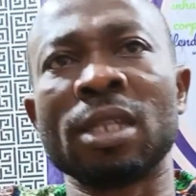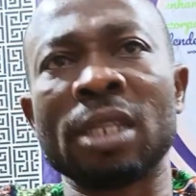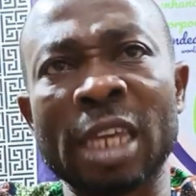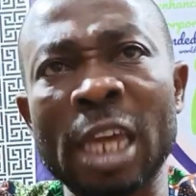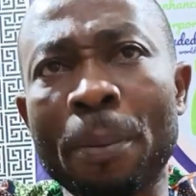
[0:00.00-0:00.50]

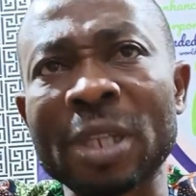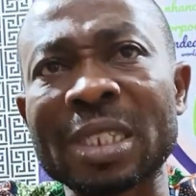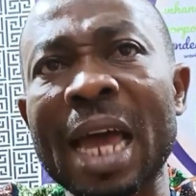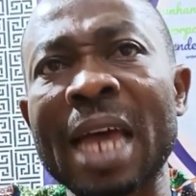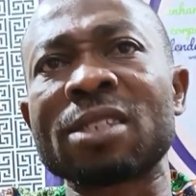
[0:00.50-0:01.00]
The
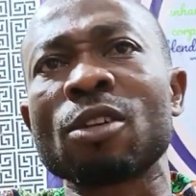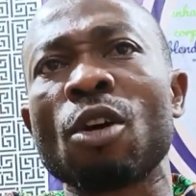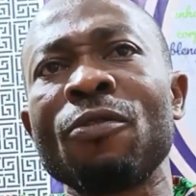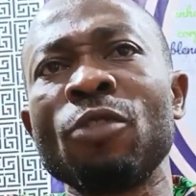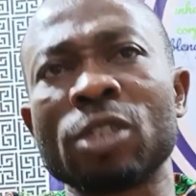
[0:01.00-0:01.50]
importance
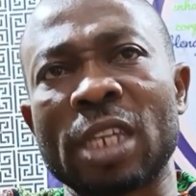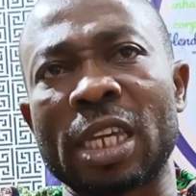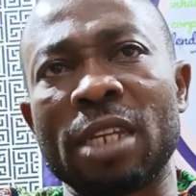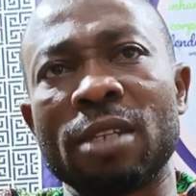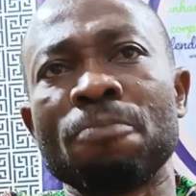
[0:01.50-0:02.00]
of
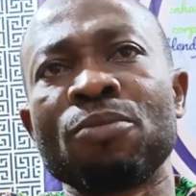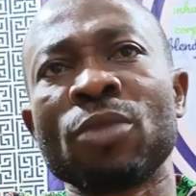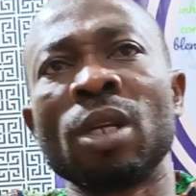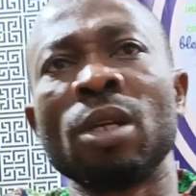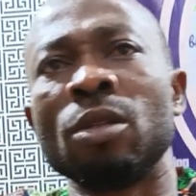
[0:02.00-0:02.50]
note-taking.
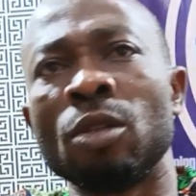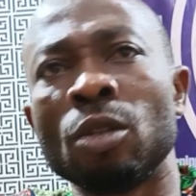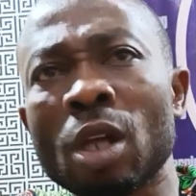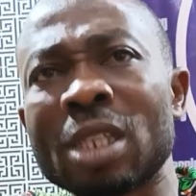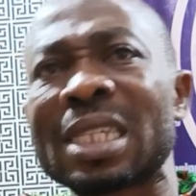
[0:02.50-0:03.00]

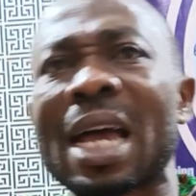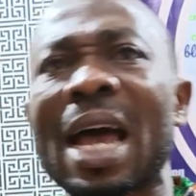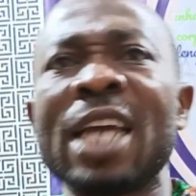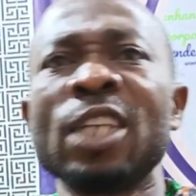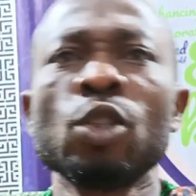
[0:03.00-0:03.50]
Notes
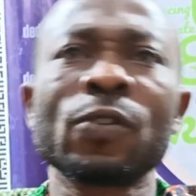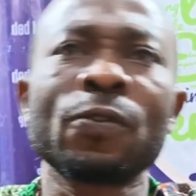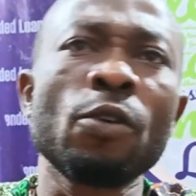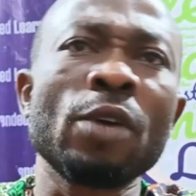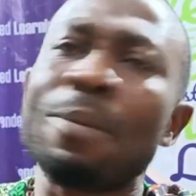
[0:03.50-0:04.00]
are
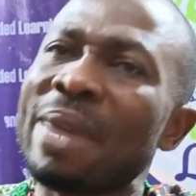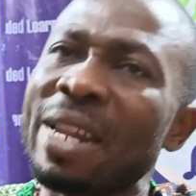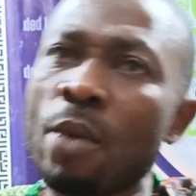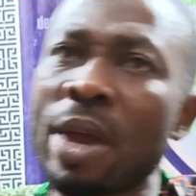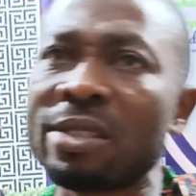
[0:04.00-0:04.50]
useful in
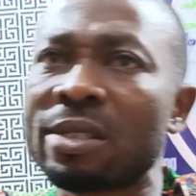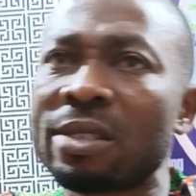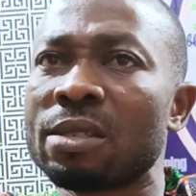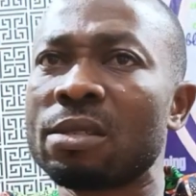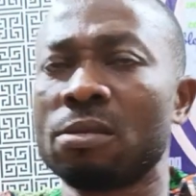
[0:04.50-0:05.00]
many ways.
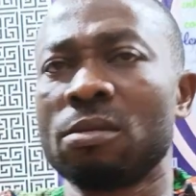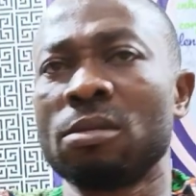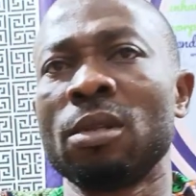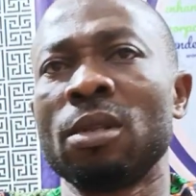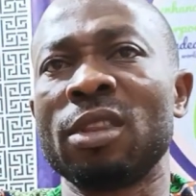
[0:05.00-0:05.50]

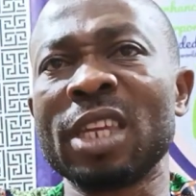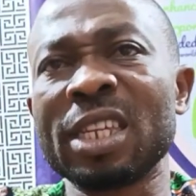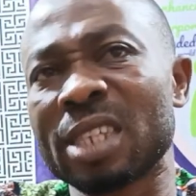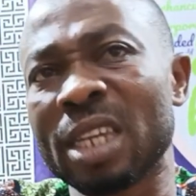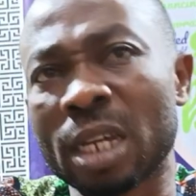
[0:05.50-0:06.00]

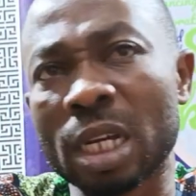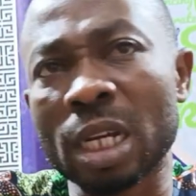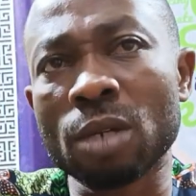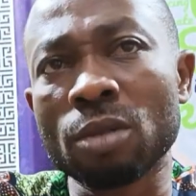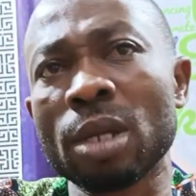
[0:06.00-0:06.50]
These
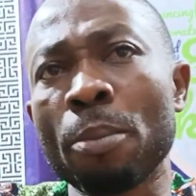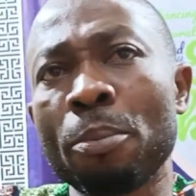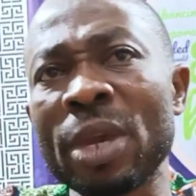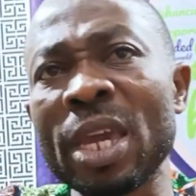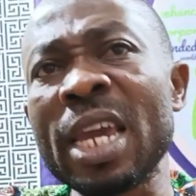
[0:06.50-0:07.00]
include
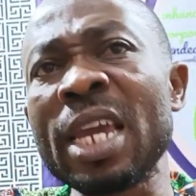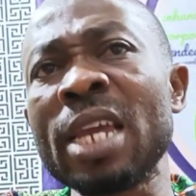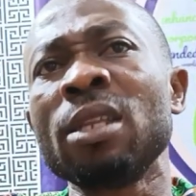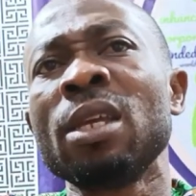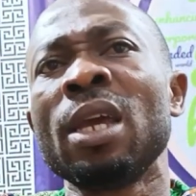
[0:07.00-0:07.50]

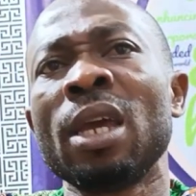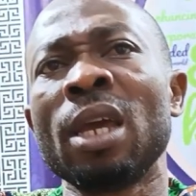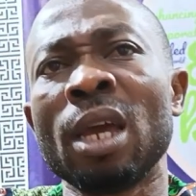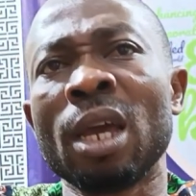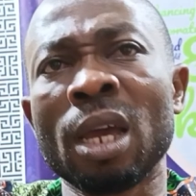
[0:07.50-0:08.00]
being
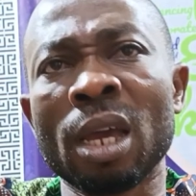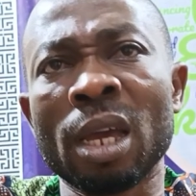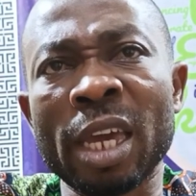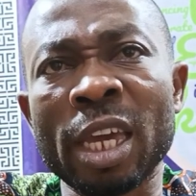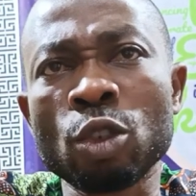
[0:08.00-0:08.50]

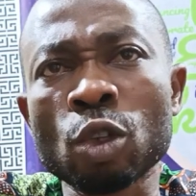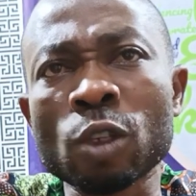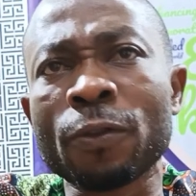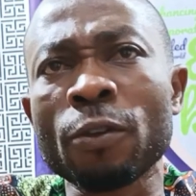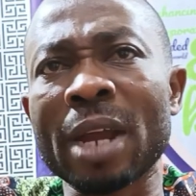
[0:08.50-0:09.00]
a
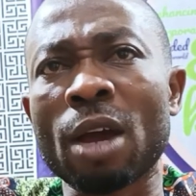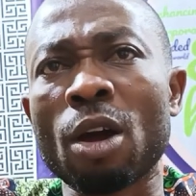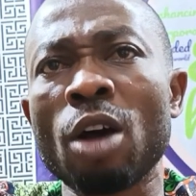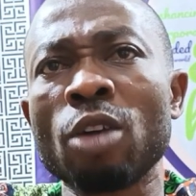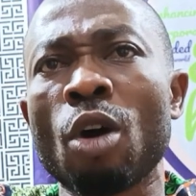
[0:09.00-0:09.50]
useful
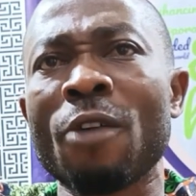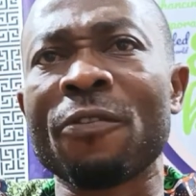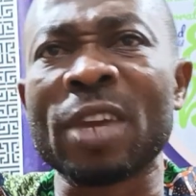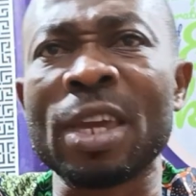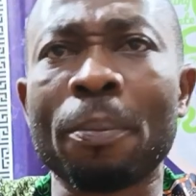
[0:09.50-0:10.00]
record
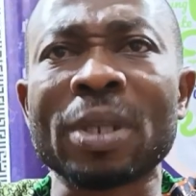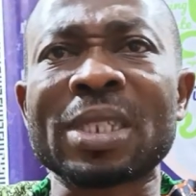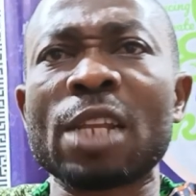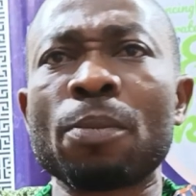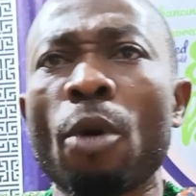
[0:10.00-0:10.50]
of
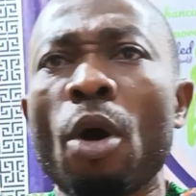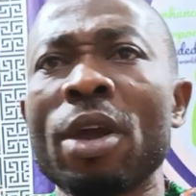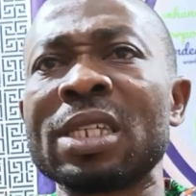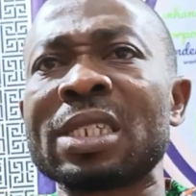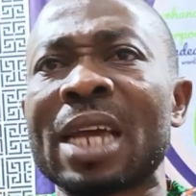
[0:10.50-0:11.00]
important
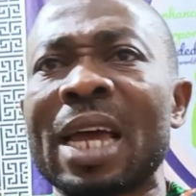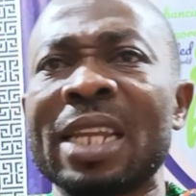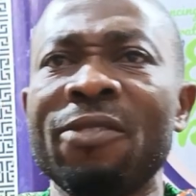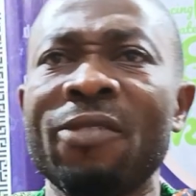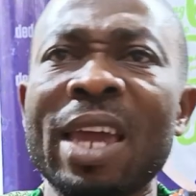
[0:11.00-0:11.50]
points
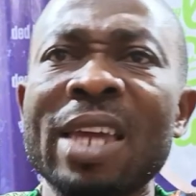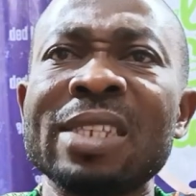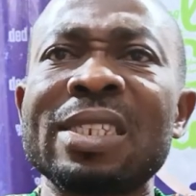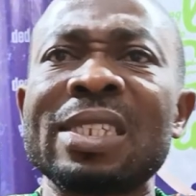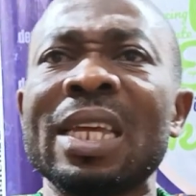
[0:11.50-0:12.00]
and
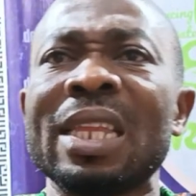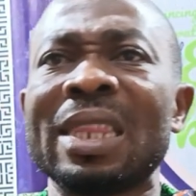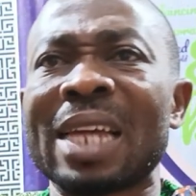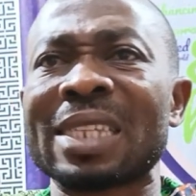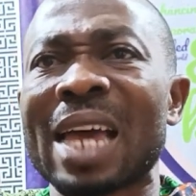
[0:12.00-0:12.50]
events
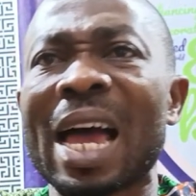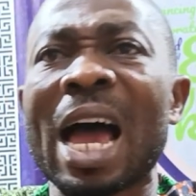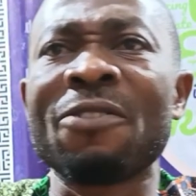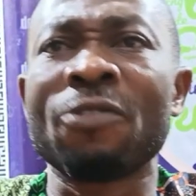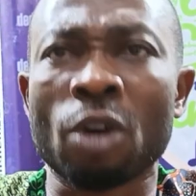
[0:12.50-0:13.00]
that
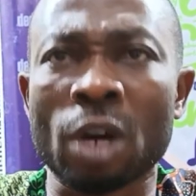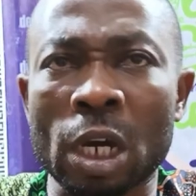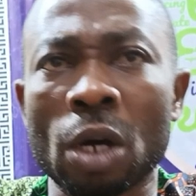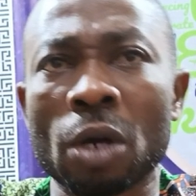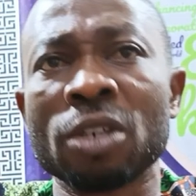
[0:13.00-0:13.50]
have
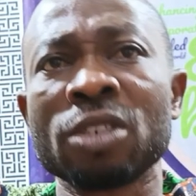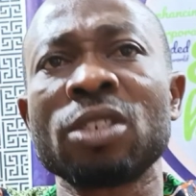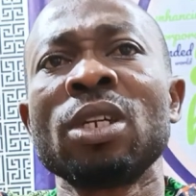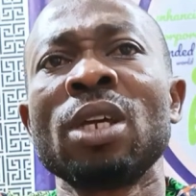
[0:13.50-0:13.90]
occurred,